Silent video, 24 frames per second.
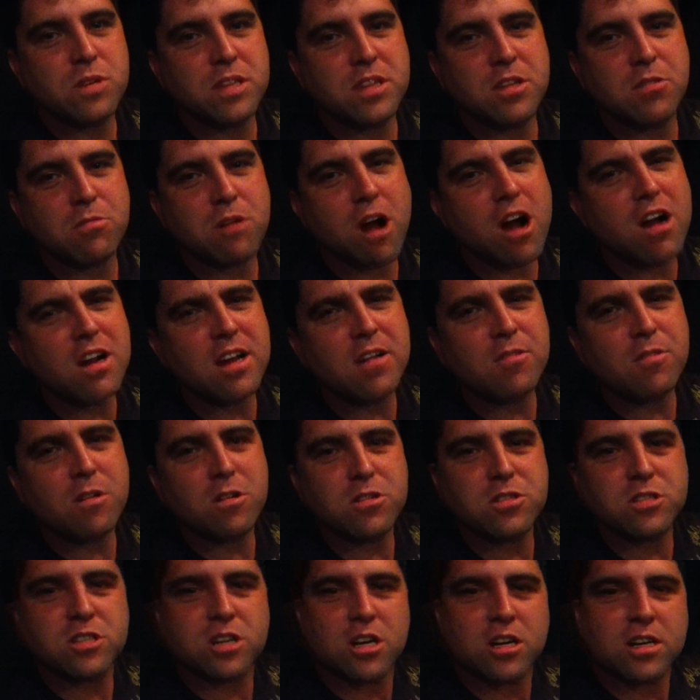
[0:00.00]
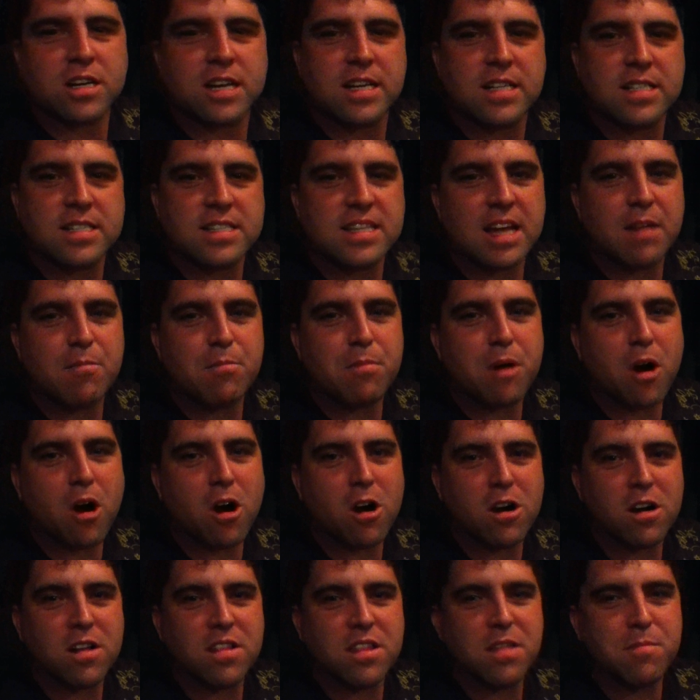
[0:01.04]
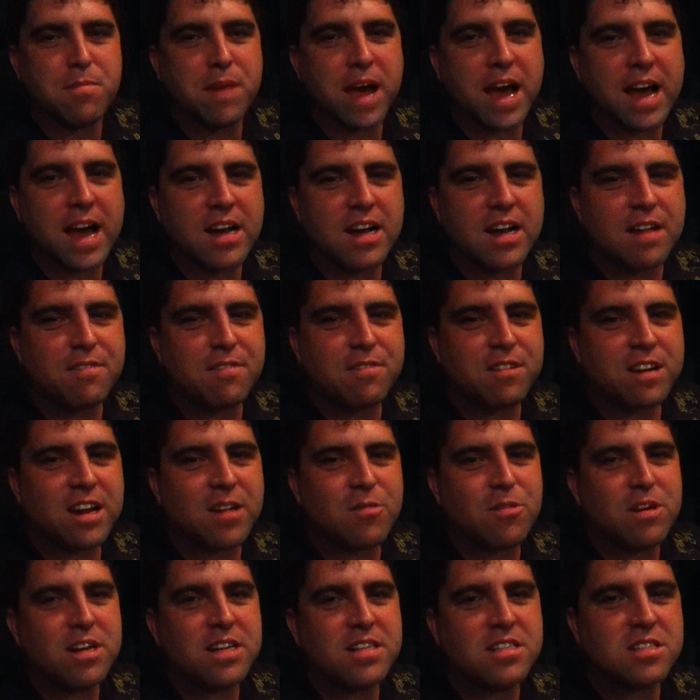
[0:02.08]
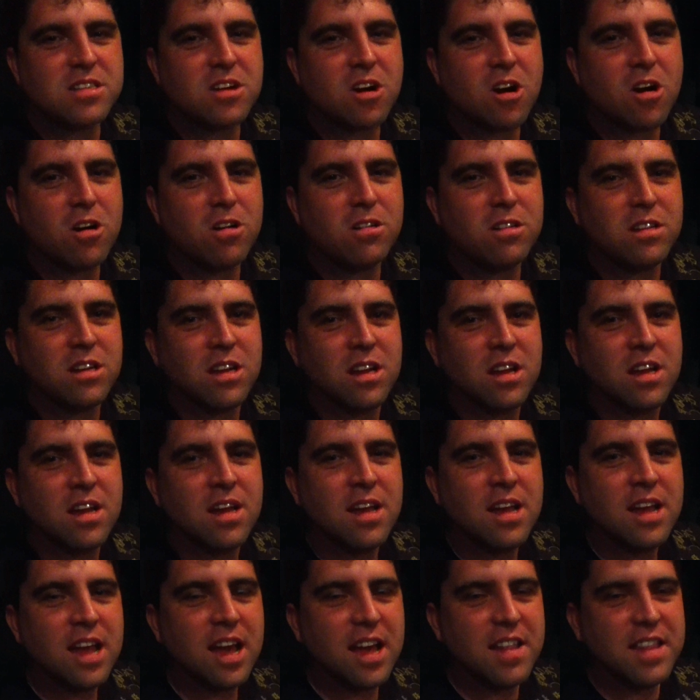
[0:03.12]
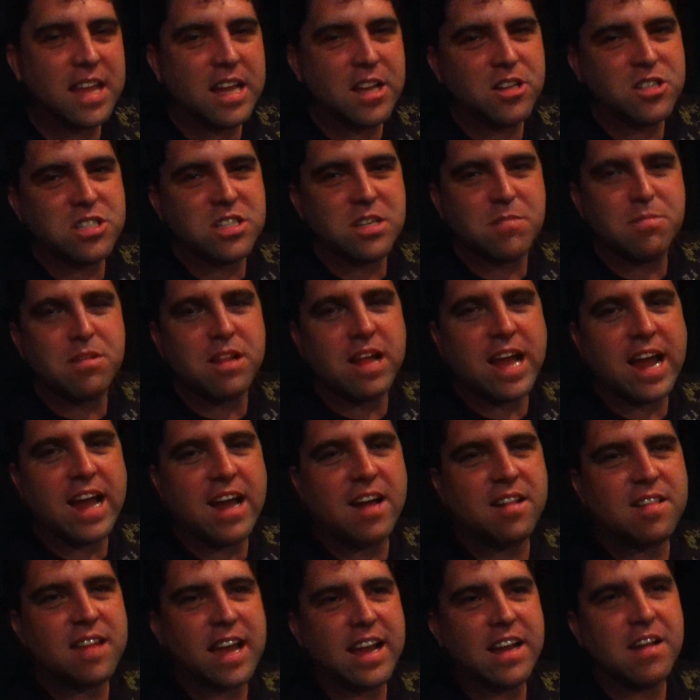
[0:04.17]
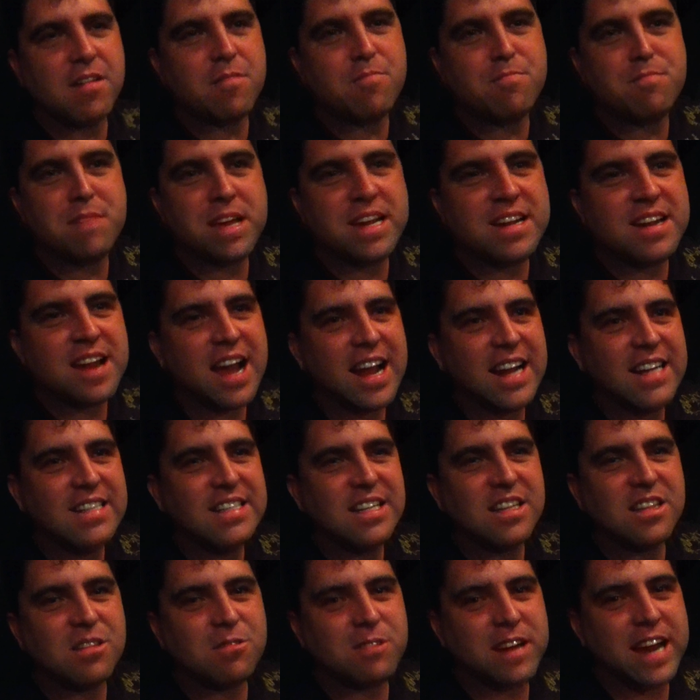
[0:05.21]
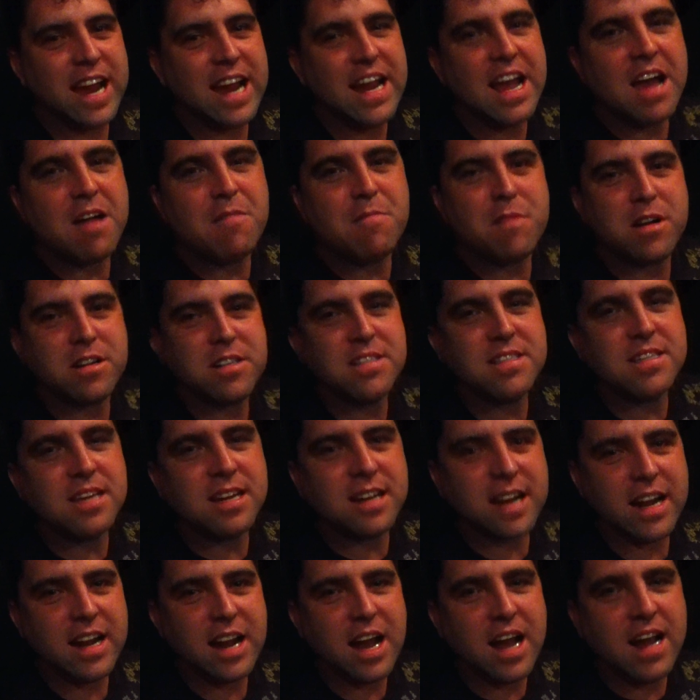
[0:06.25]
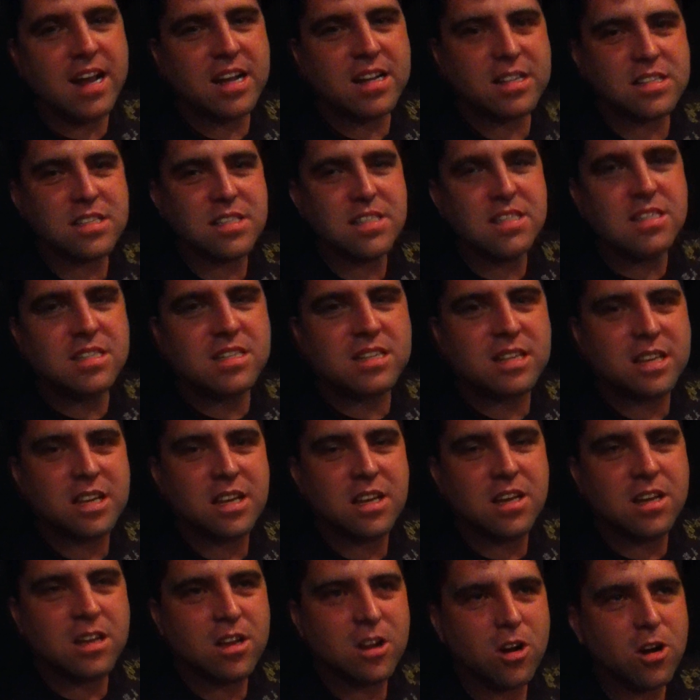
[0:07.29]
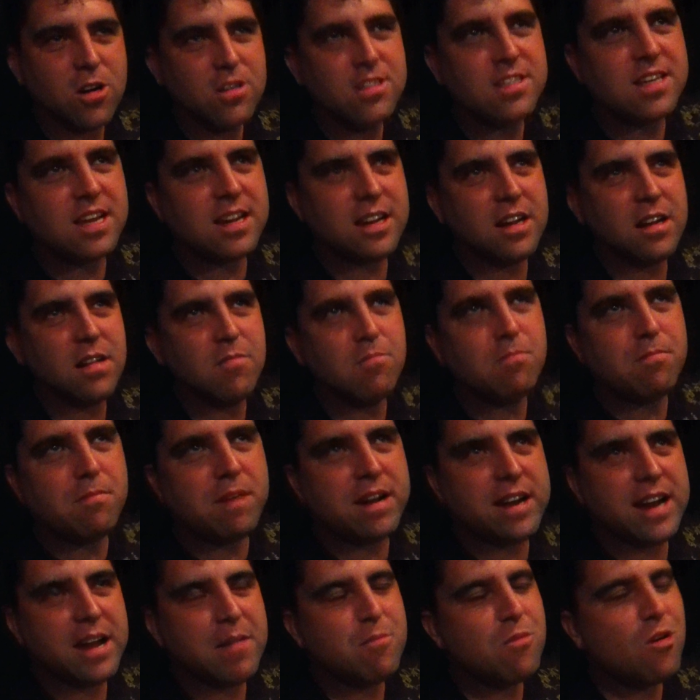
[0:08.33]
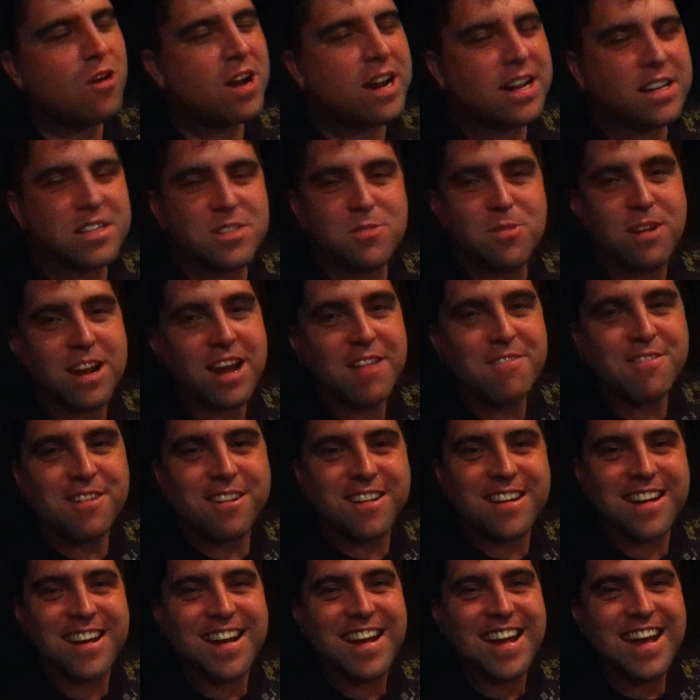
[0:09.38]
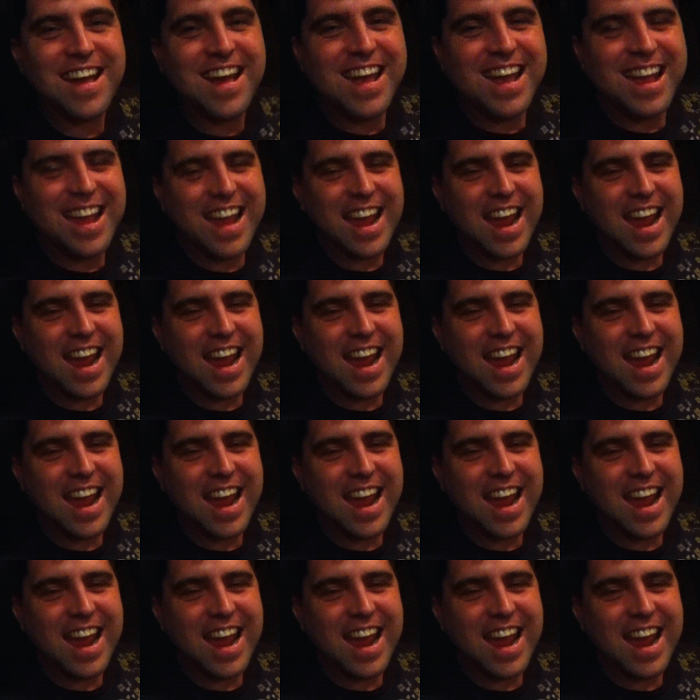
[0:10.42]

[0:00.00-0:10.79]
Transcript: with the Rock and Roll Circus, that bar in the back. I forget what it's called and they used to play it like midnight to 3 a.m. on Sunday nights or sun- Monday mornings, whatever. Yeah.